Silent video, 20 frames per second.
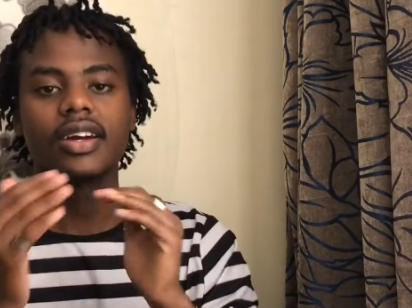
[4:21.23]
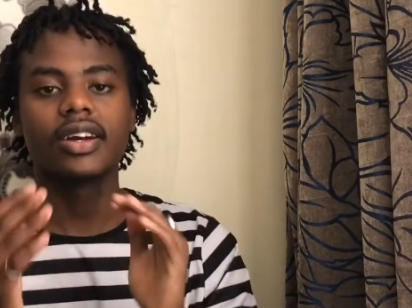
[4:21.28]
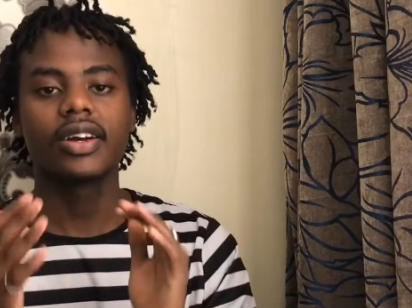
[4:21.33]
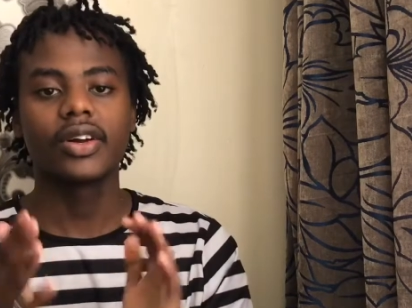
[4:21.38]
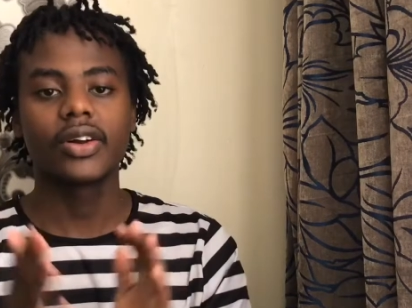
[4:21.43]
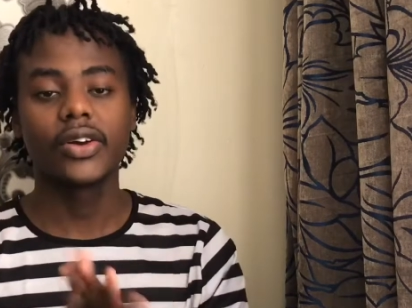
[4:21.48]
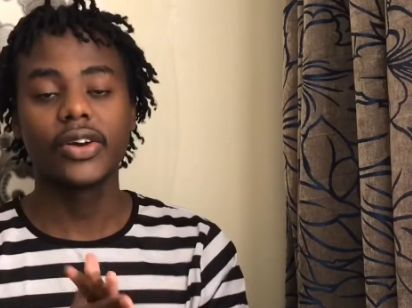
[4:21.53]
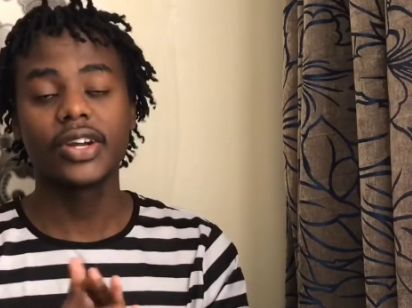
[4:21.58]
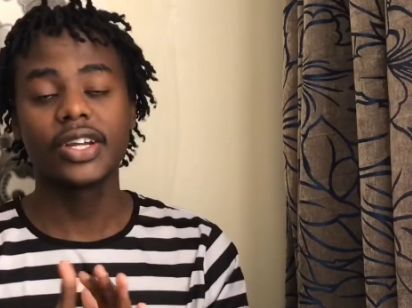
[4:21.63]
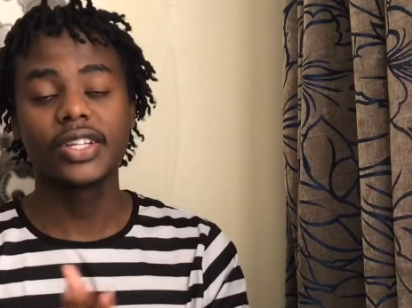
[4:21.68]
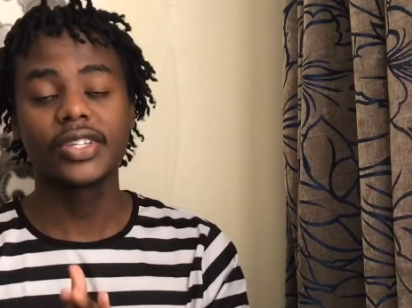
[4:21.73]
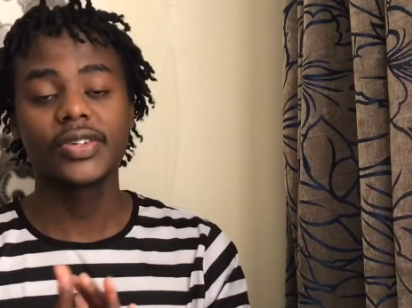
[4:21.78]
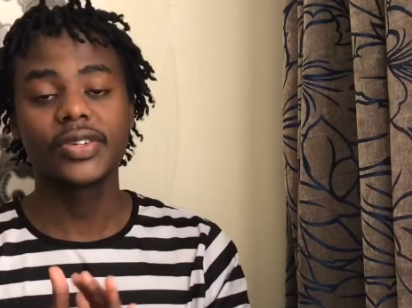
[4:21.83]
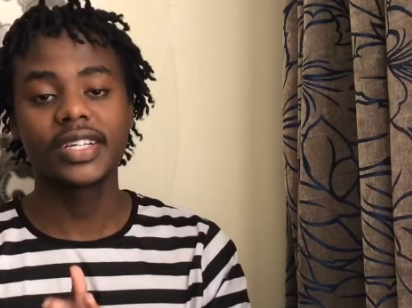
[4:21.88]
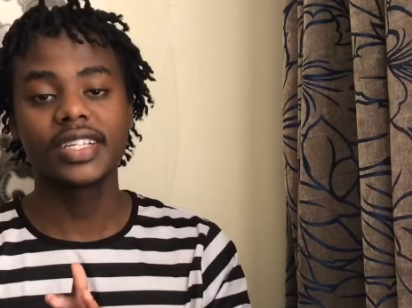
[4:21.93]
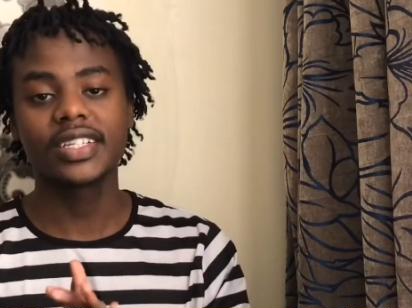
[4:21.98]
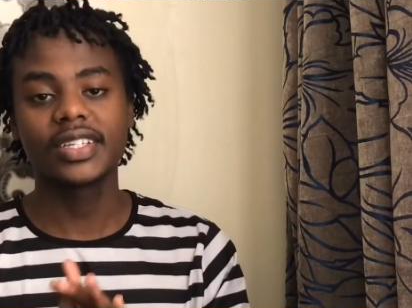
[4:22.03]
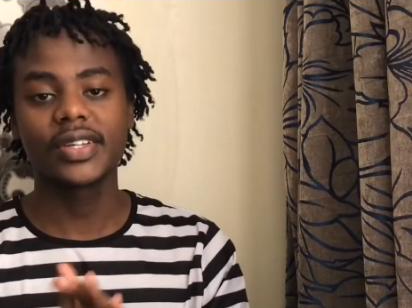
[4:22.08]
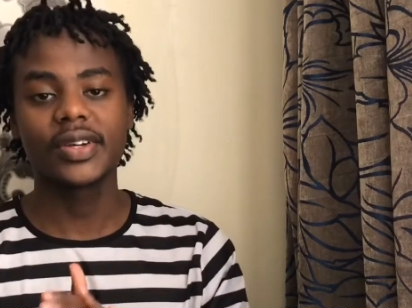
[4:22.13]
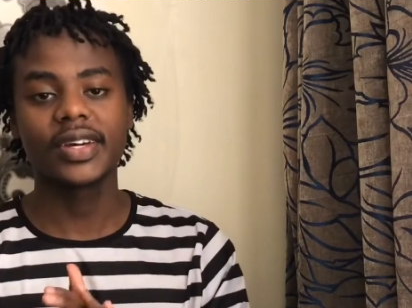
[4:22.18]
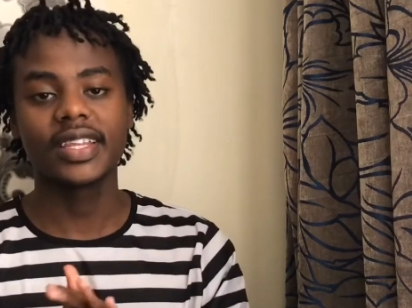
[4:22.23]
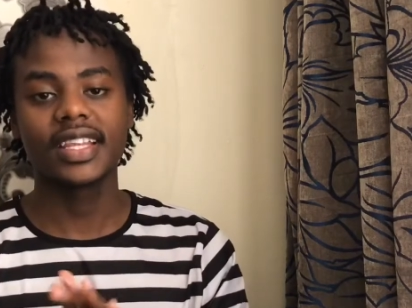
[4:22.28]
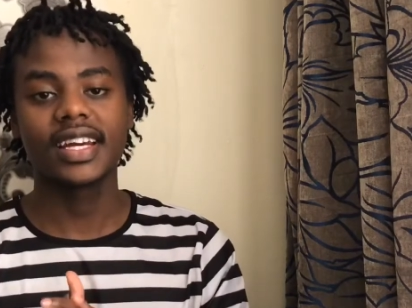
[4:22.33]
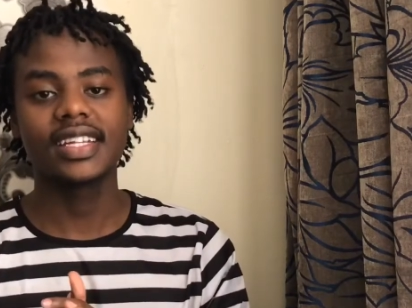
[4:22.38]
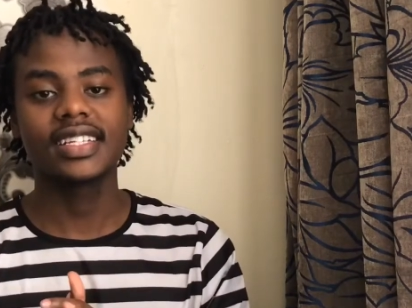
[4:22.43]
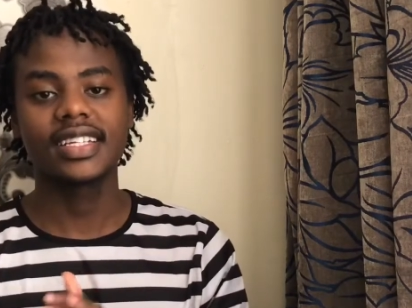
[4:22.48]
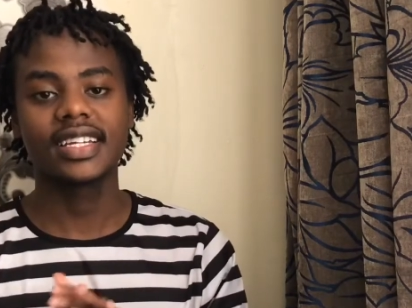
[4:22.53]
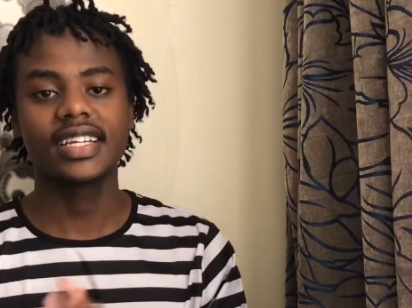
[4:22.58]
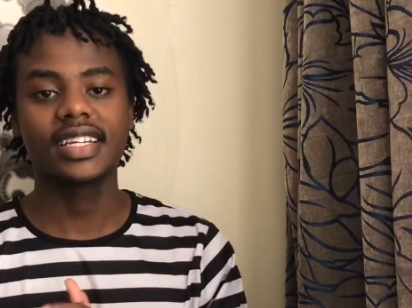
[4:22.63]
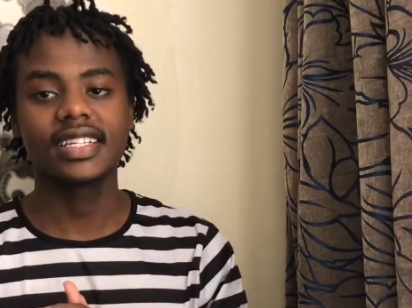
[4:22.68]
go into it knowing that
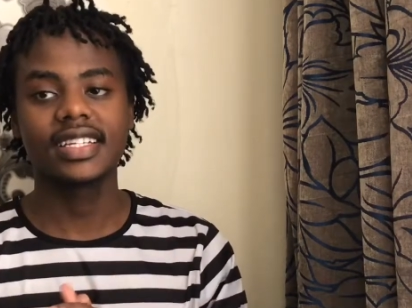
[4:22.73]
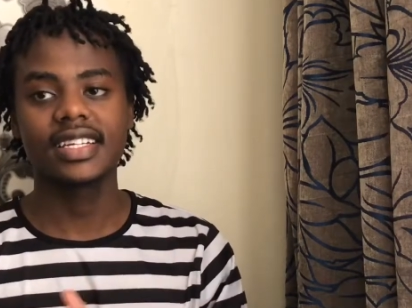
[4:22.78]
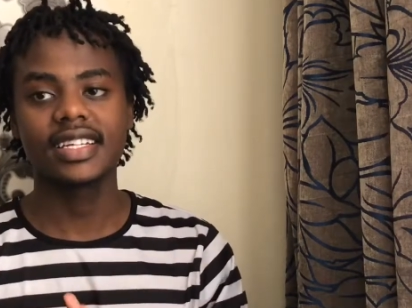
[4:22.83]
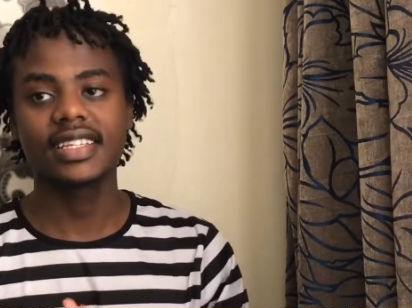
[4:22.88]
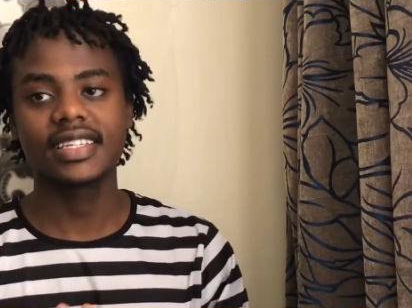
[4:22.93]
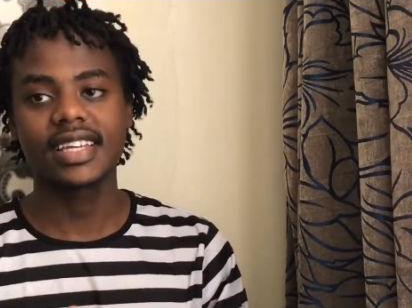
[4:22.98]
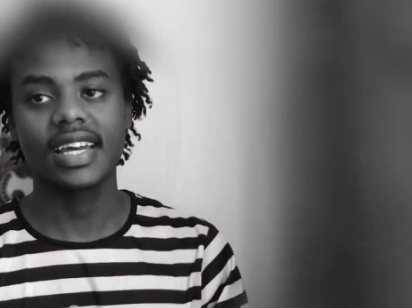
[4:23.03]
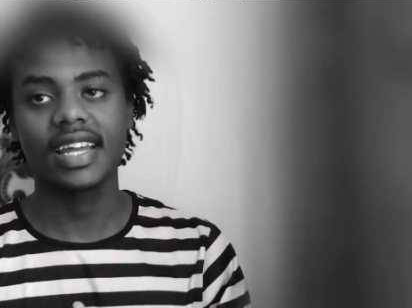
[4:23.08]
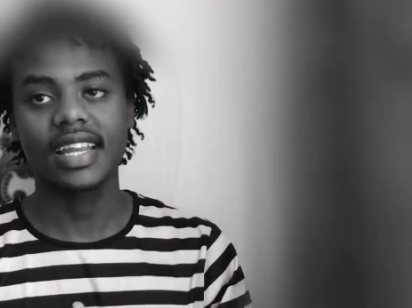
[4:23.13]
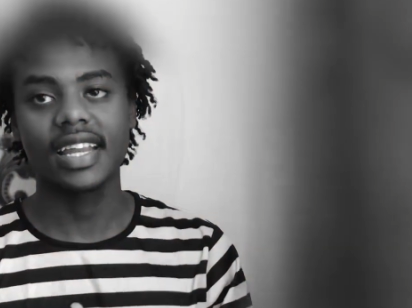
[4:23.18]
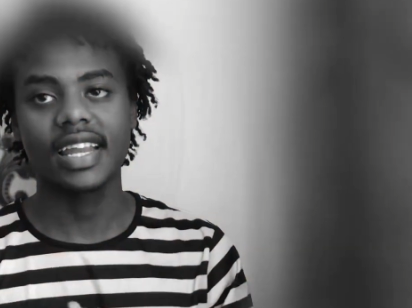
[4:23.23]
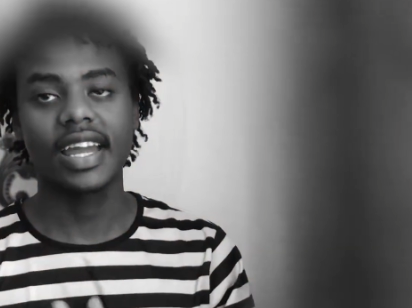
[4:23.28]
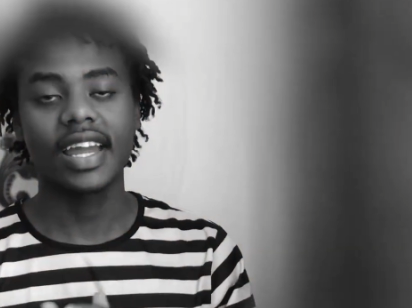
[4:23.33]
it is an